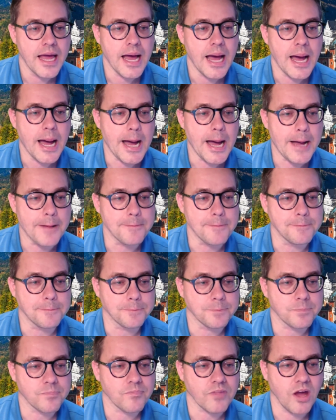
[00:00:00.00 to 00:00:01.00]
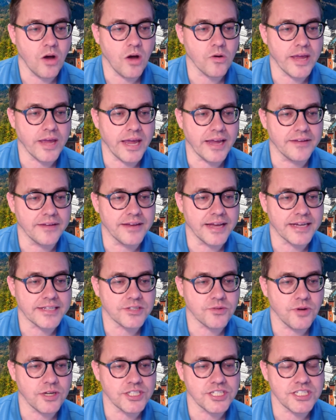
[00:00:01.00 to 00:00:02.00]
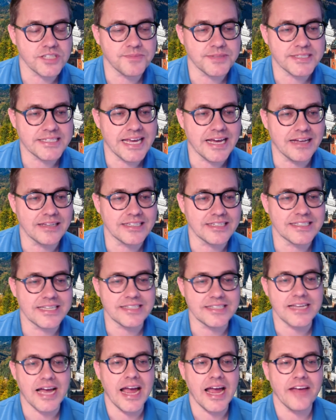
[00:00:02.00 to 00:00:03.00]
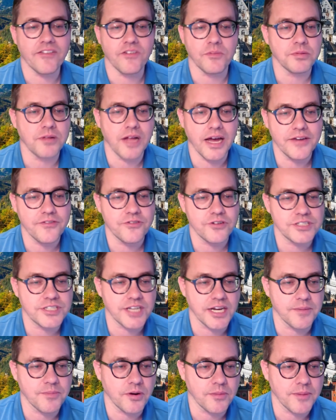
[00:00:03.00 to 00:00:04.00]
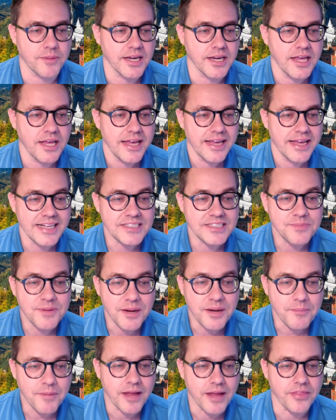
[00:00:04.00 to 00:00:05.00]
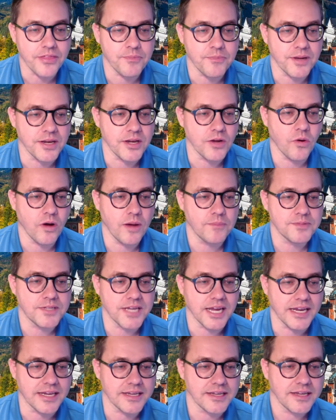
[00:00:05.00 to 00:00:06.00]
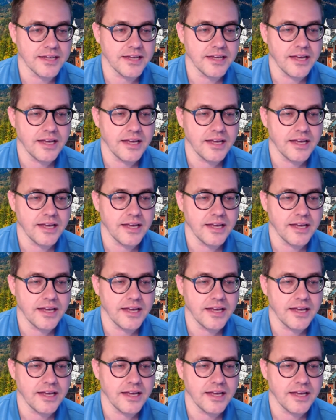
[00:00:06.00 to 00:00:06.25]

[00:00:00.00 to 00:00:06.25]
Um, okay, next question is Patel. He says, I have applied for a study permit. It's been a month, but no update.